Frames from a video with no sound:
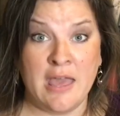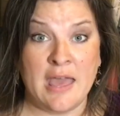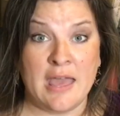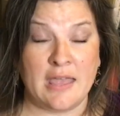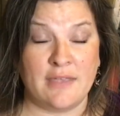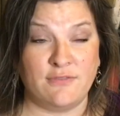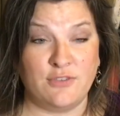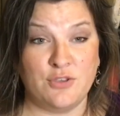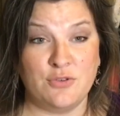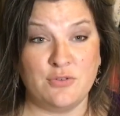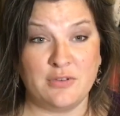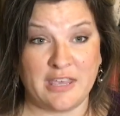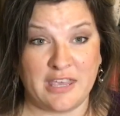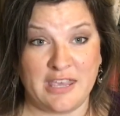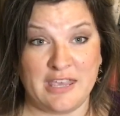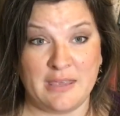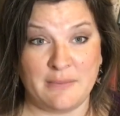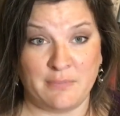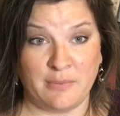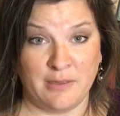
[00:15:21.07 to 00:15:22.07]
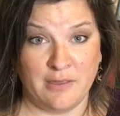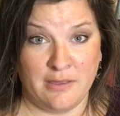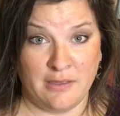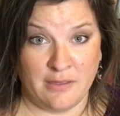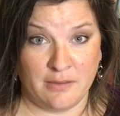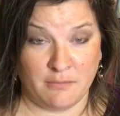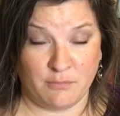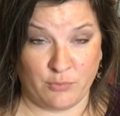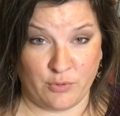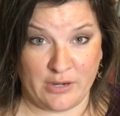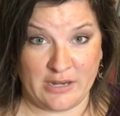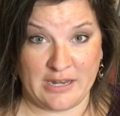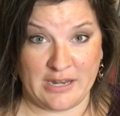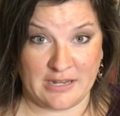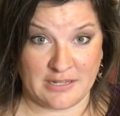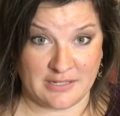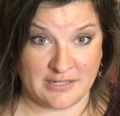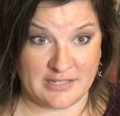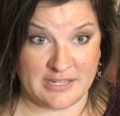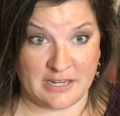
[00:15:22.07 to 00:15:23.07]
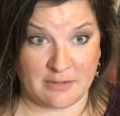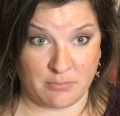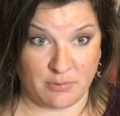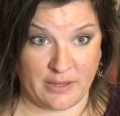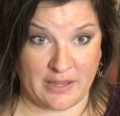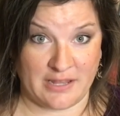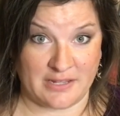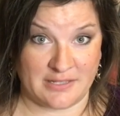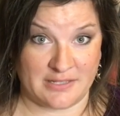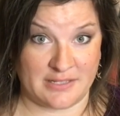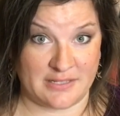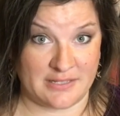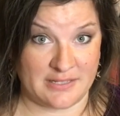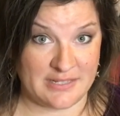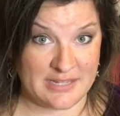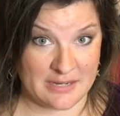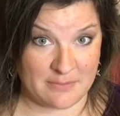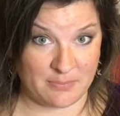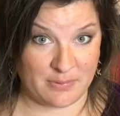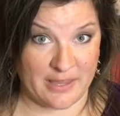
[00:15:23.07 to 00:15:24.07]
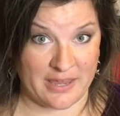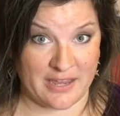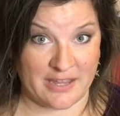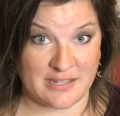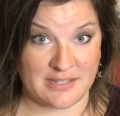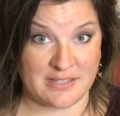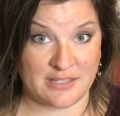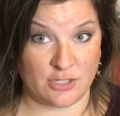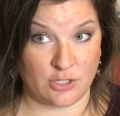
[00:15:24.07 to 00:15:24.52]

If you keep breeding sick plants to sick plants,